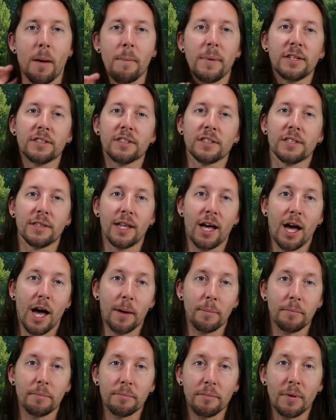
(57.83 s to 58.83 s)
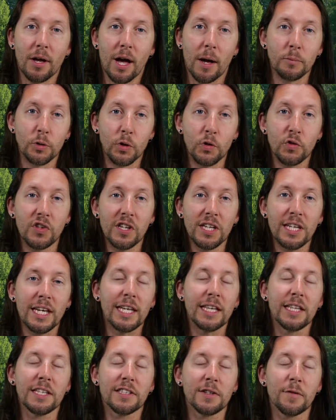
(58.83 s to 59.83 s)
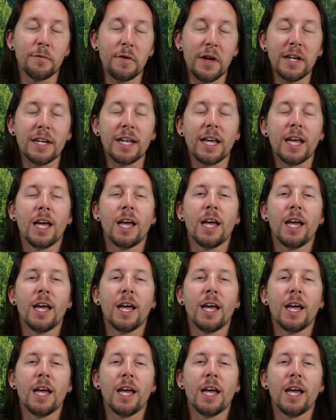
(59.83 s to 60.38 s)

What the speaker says: medicine that I'm using in this event.